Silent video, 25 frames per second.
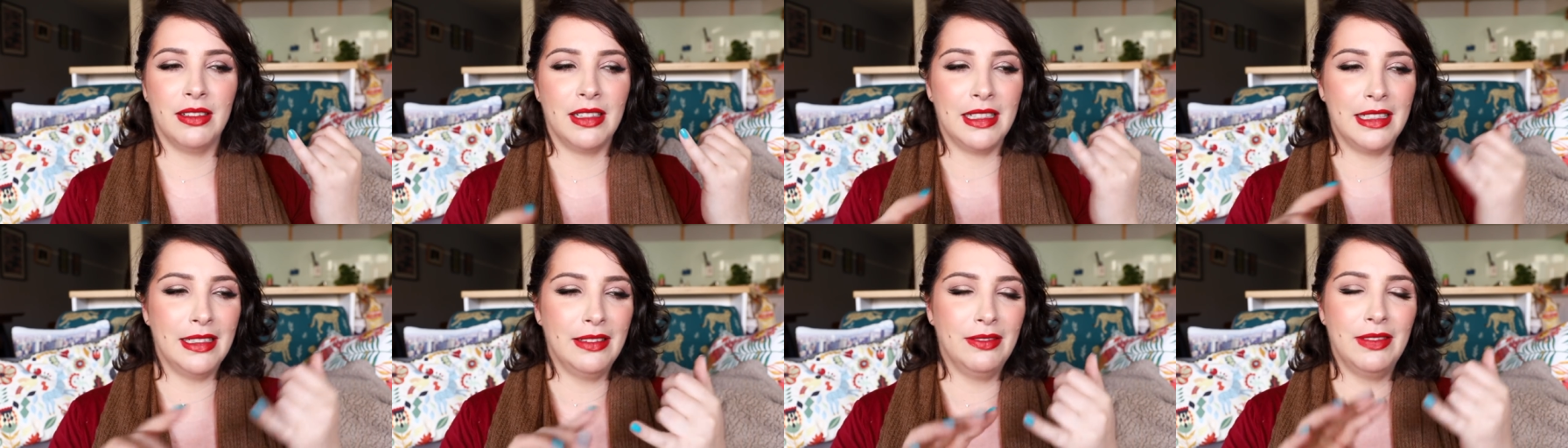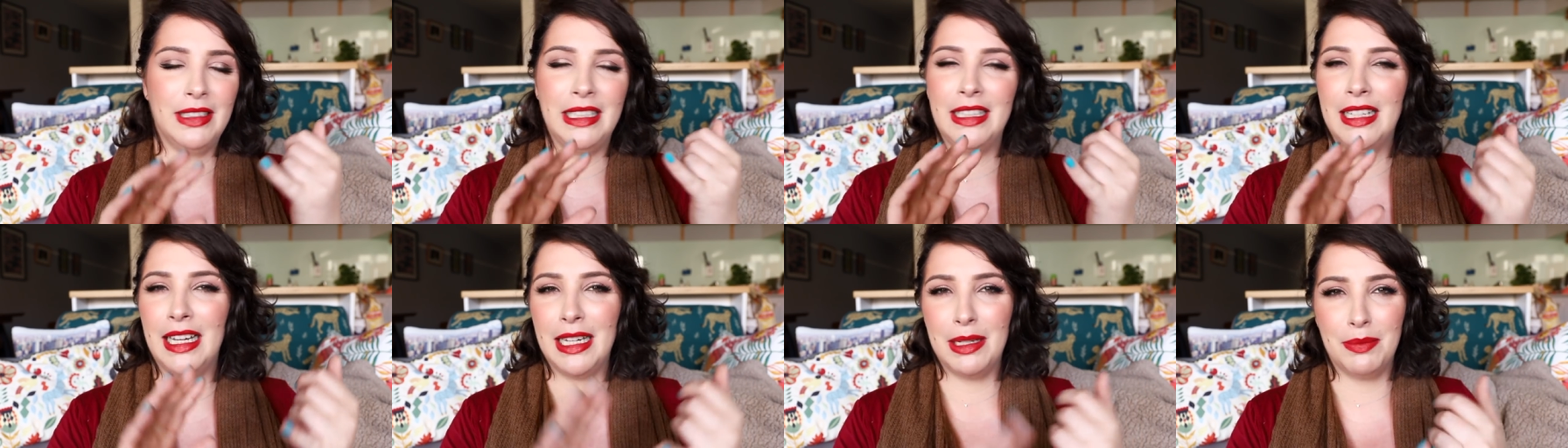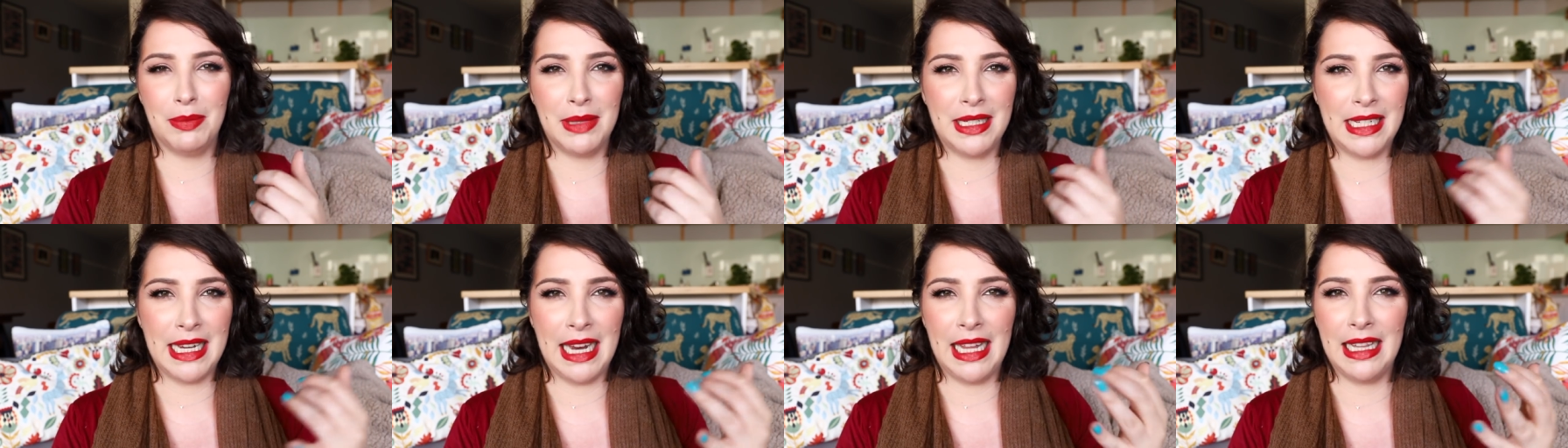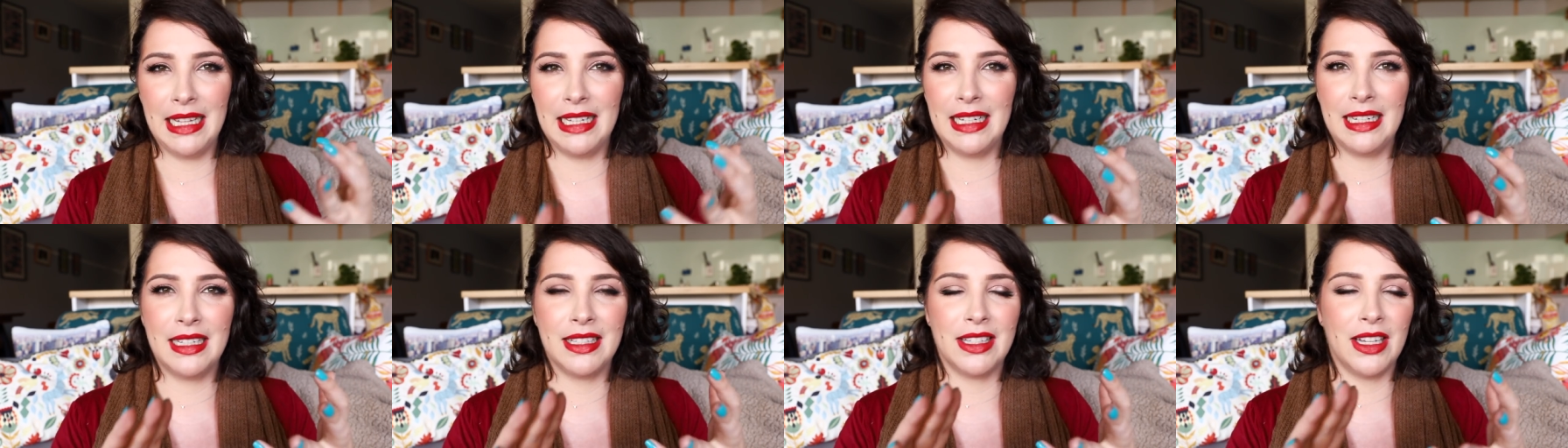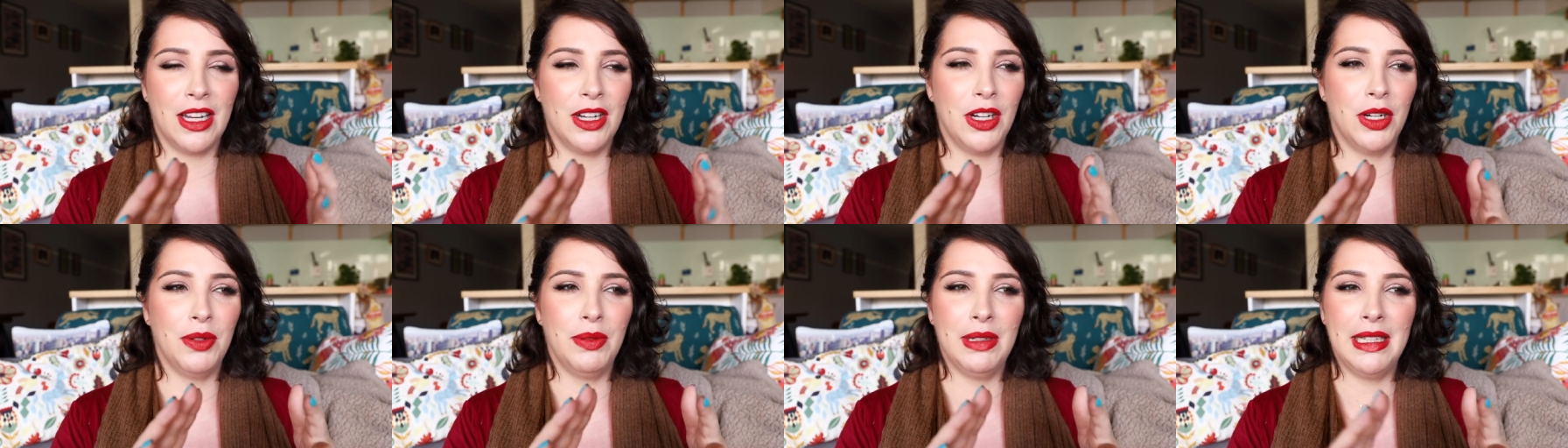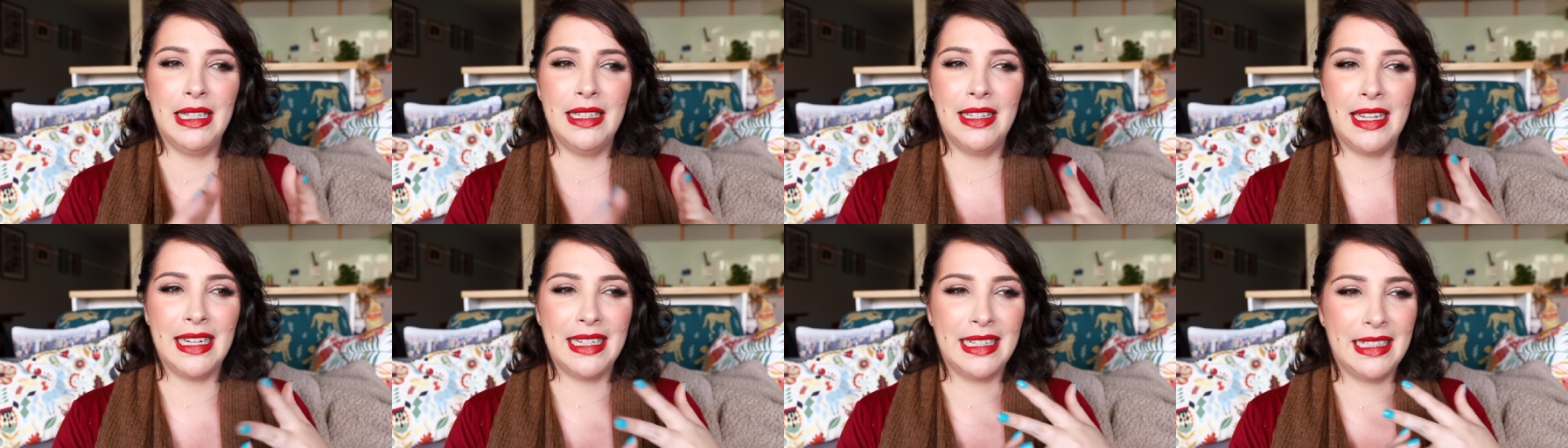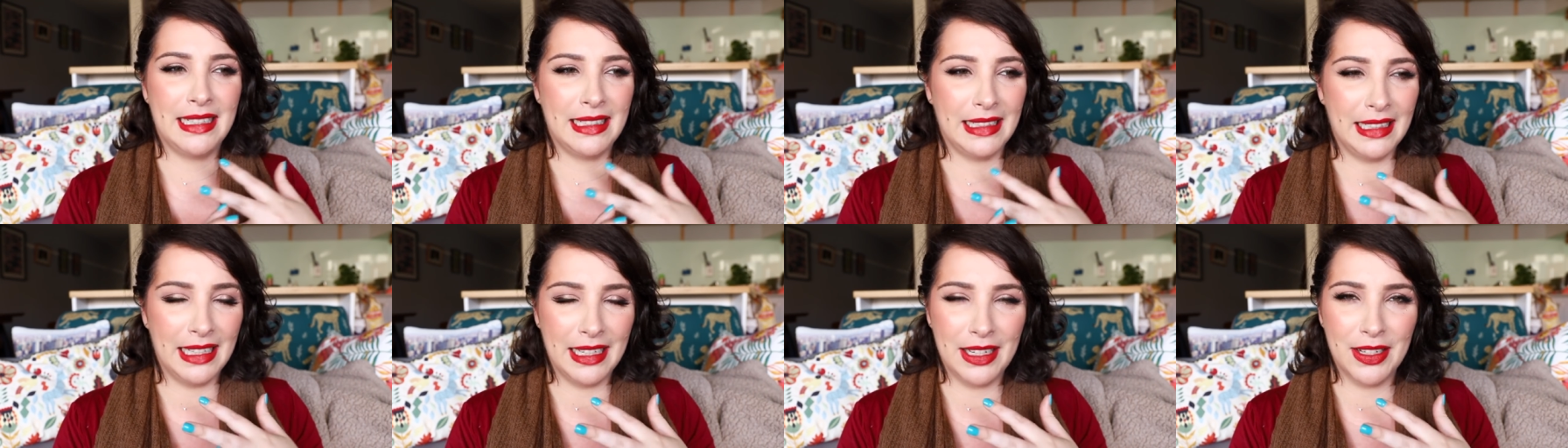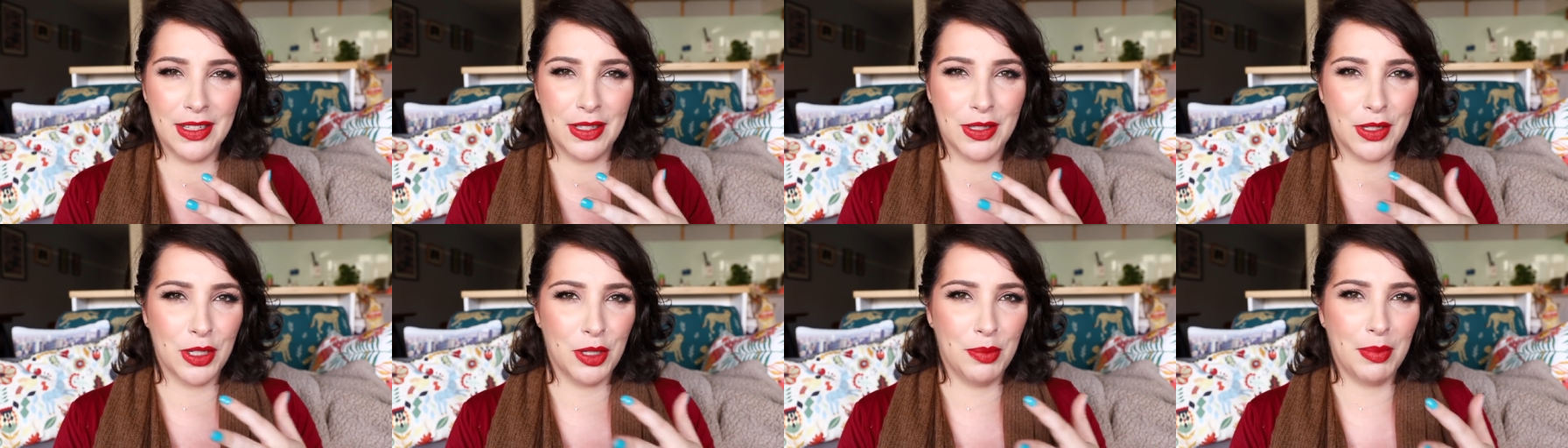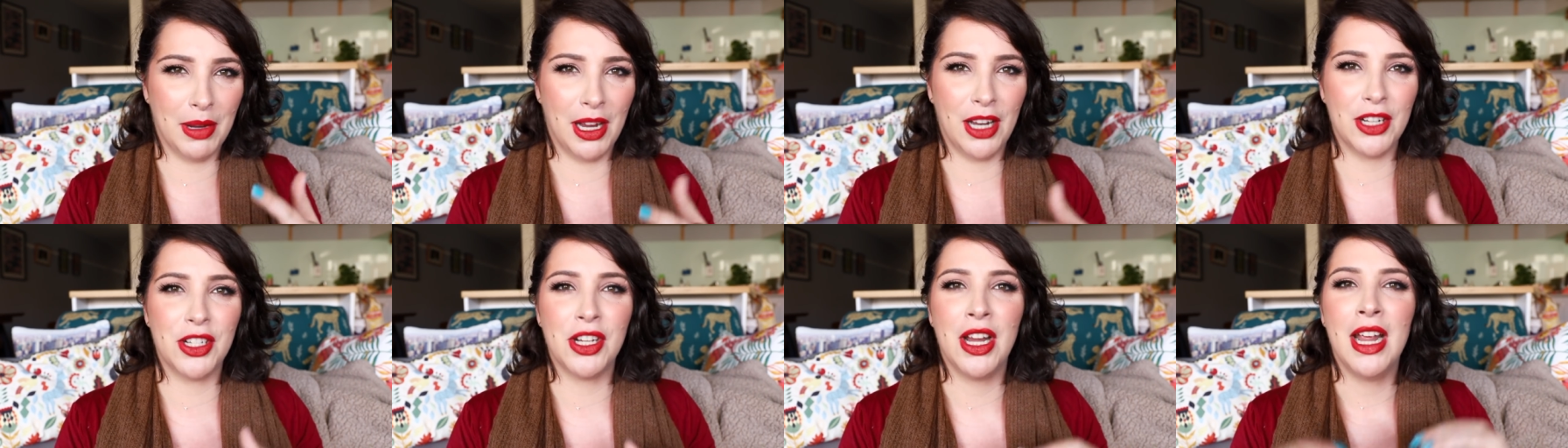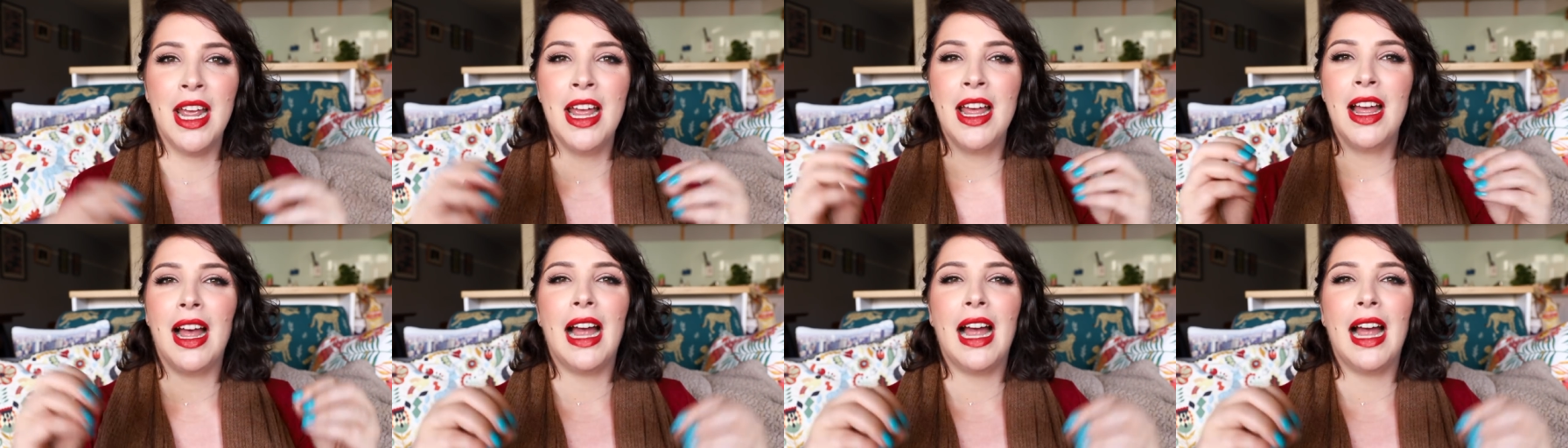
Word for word: metallics. I don't really like glitters too much.